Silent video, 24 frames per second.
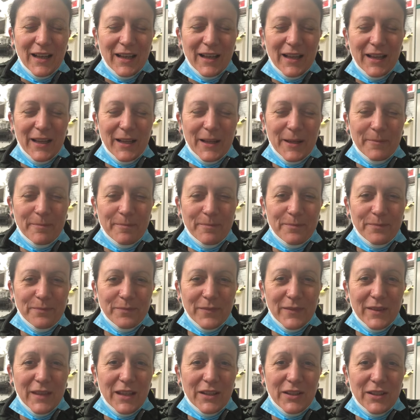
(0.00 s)
then
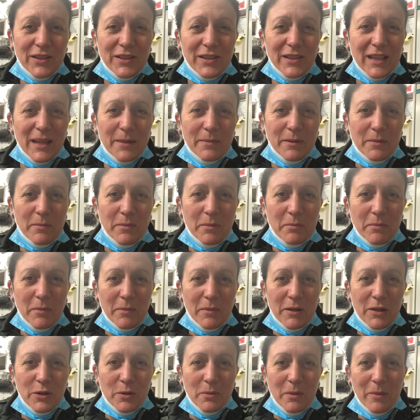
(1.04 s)
just to keep it
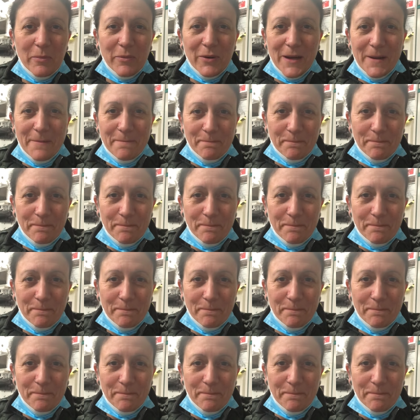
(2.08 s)
in your memory.